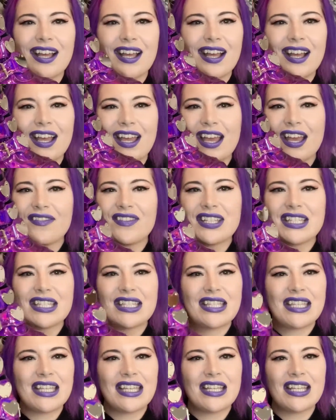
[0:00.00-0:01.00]
I haven't
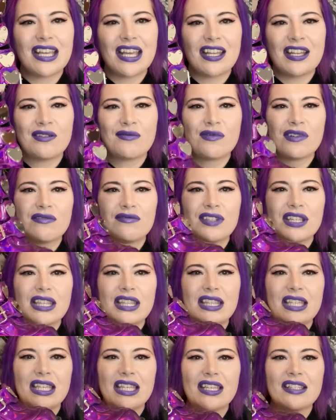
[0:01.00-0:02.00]
seen anyone with
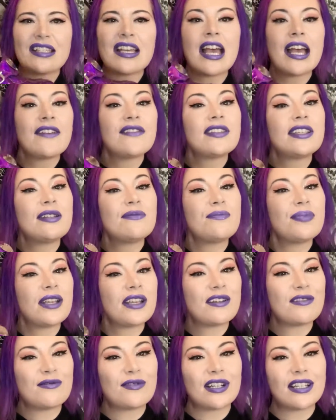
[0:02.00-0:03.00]
these. I have seen
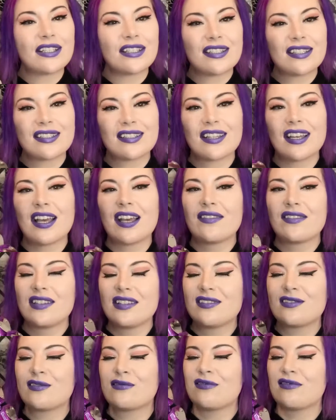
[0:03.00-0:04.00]
pink ones. I have seen
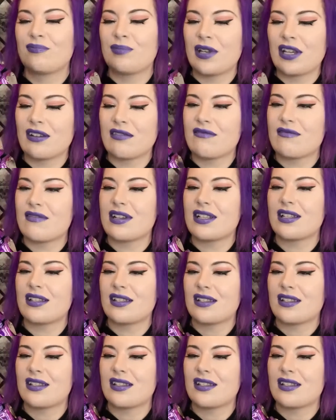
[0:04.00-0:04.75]
some pink ones.